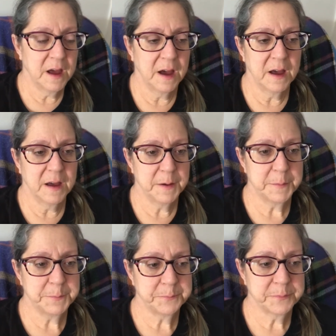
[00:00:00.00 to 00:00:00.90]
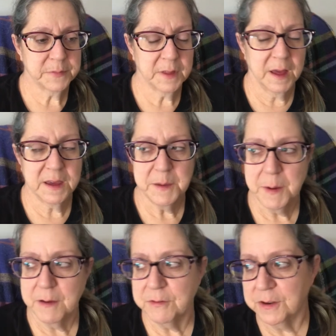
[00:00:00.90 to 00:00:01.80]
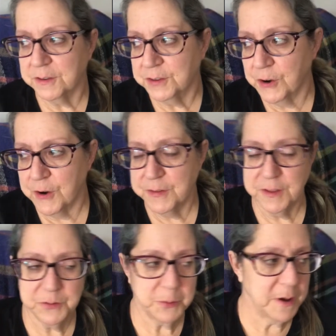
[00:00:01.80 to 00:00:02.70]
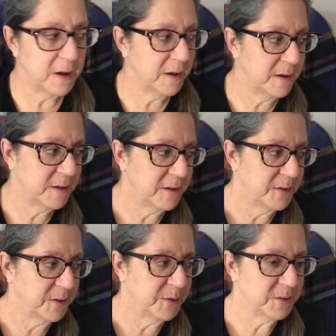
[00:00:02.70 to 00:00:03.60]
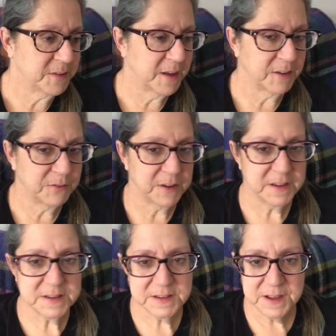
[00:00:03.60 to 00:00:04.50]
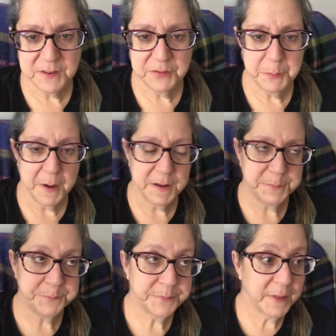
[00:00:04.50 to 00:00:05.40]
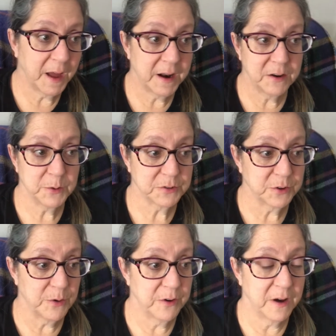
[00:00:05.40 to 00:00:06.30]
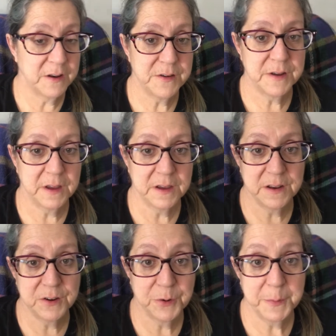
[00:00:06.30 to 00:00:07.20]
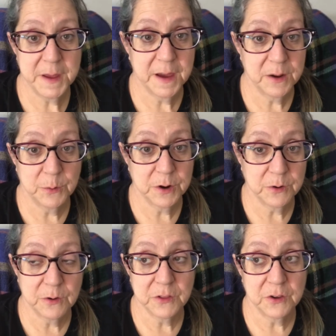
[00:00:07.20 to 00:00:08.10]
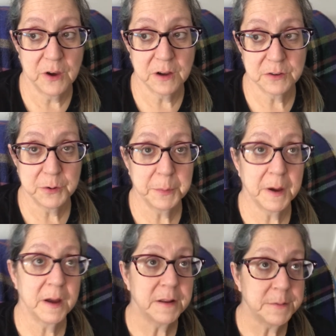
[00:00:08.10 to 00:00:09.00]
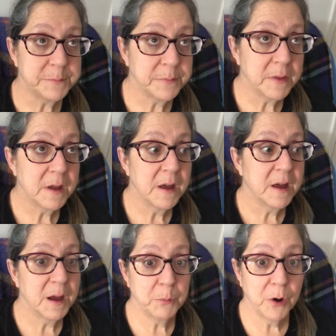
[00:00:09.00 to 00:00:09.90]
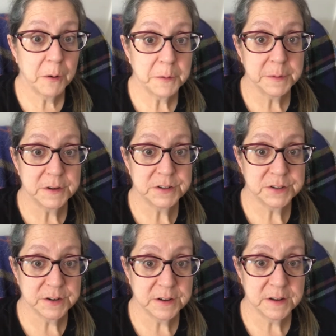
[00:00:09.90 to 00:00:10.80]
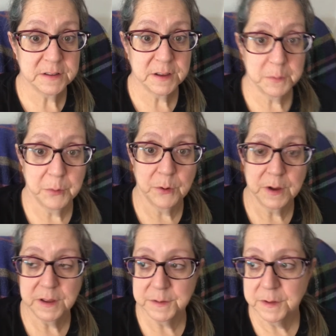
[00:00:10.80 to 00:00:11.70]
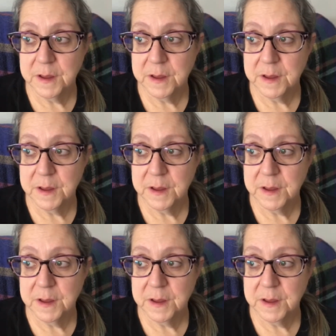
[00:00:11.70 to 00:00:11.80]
I keep having to turn this way, you know, it's like really stiff, but I don't know what's going on. And you know me, I don't want to go to the doctor, but probably should at some point.